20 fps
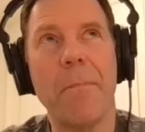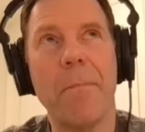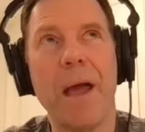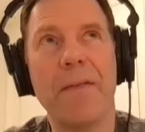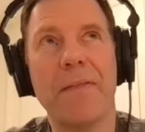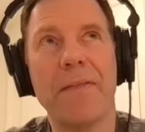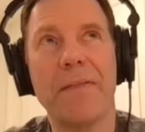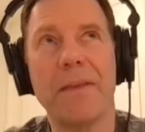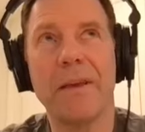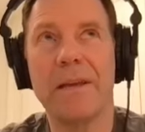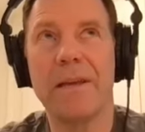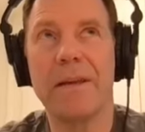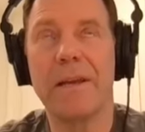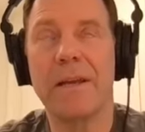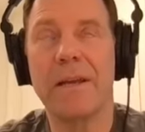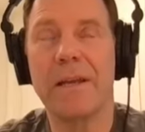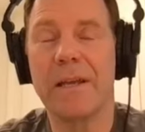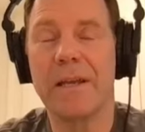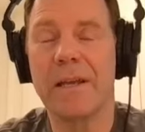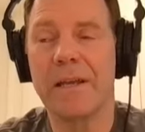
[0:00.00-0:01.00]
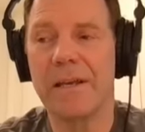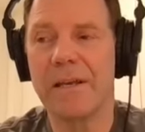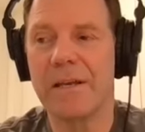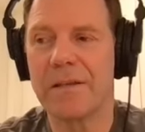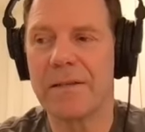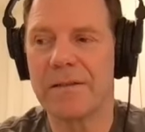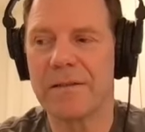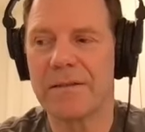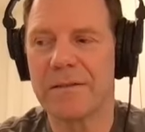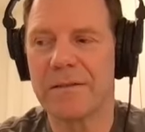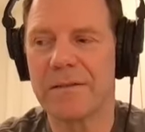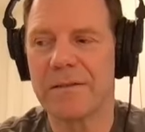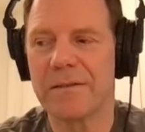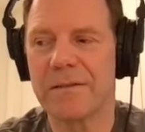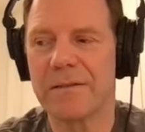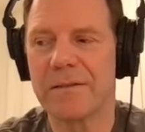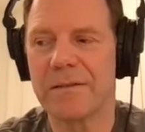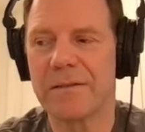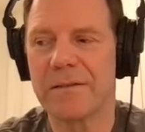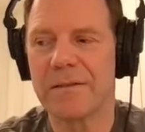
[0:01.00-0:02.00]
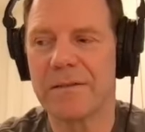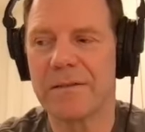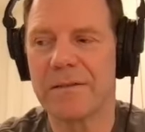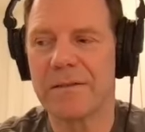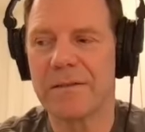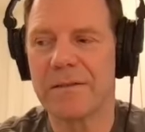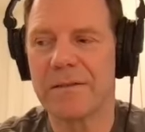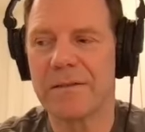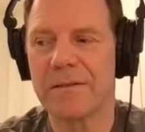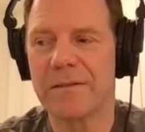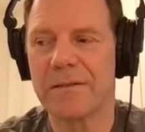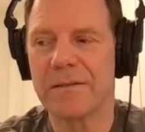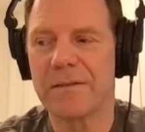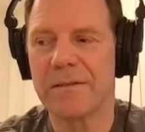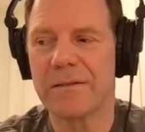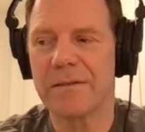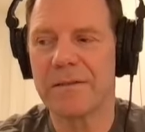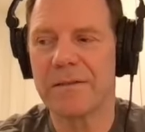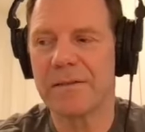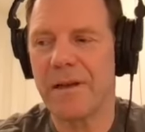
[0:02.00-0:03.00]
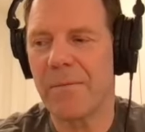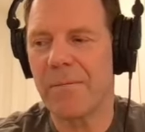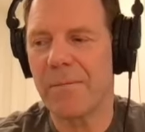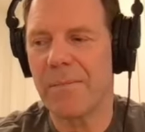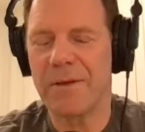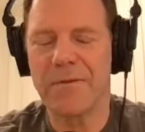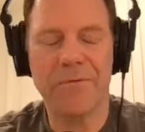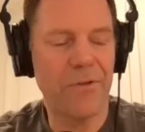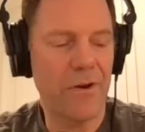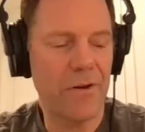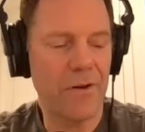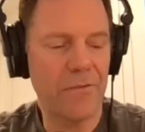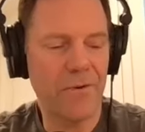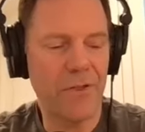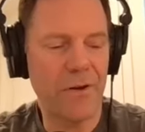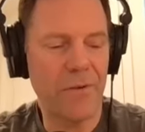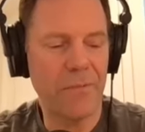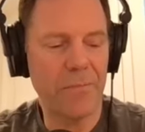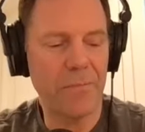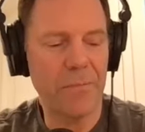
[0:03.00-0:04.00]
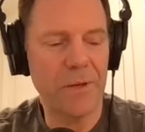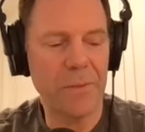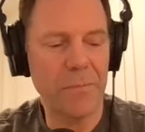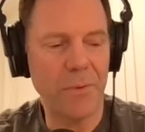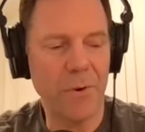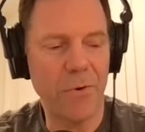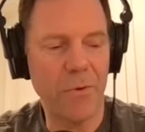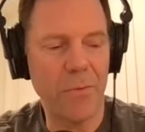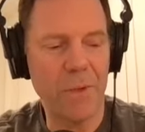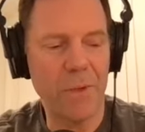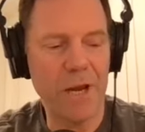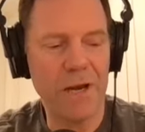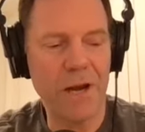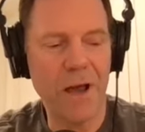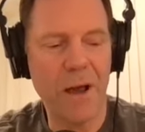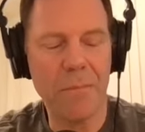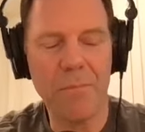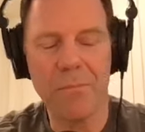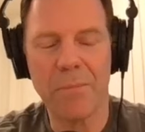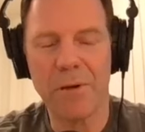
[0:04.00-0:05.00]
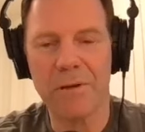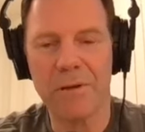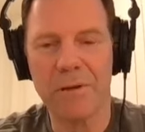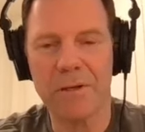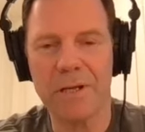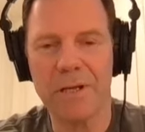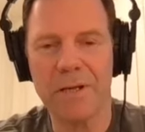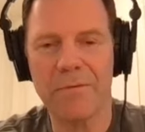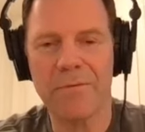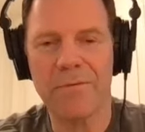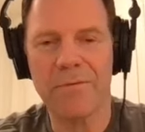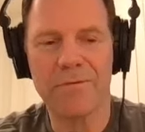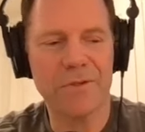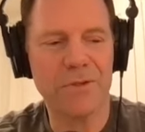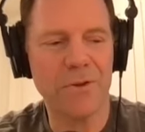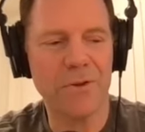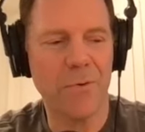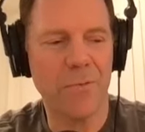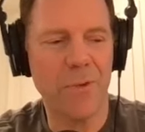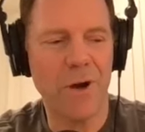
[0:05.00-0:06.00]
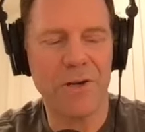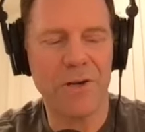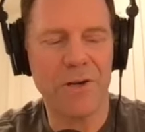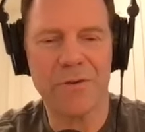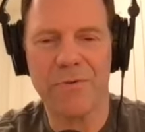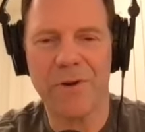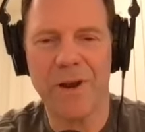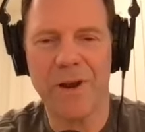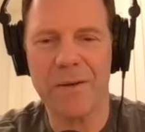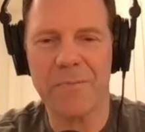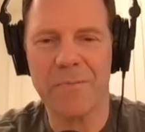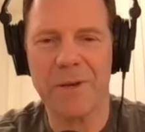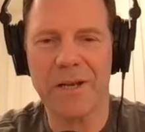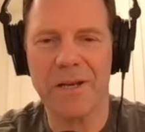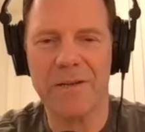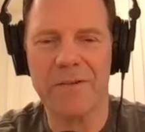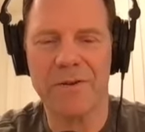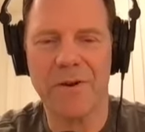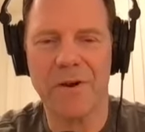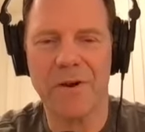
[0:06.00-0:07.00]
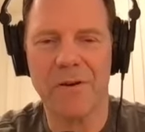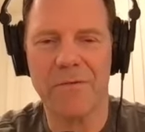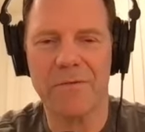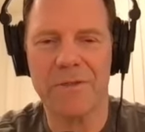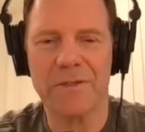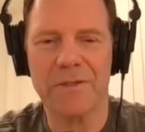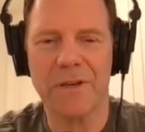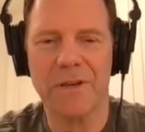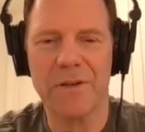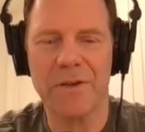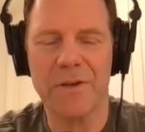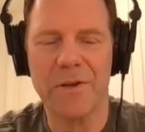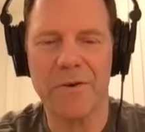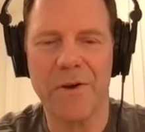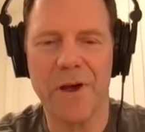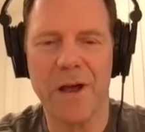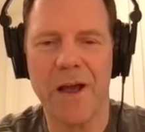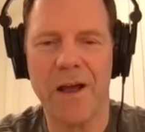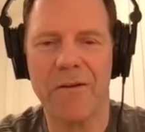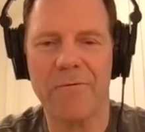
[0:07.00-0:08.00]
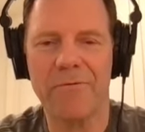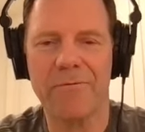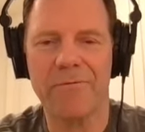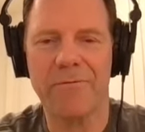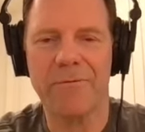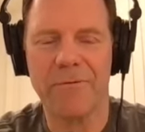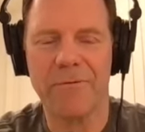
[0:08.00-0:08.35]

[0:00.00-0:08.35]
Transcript: method is um, maybe for the for the people who may not believe so much, right? Because all of a sudden you have